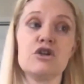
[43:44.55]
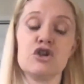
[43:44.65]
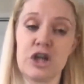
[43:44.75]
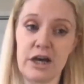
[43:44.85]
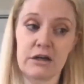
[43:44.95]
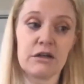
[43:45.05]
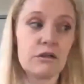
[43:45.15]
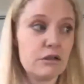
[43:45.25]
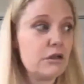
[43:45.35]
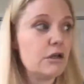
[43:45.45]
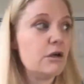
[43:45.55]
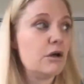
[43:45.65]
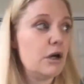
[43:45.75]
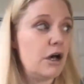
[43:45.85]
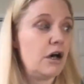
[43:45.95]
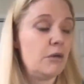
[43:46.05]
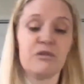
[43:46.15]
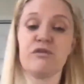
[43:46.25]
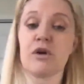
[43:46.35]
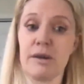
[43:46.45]
check
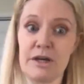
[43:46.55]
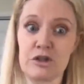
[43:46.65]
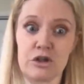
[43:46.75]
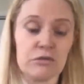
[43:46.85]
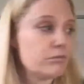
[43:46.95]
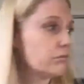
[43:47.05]
before I measure.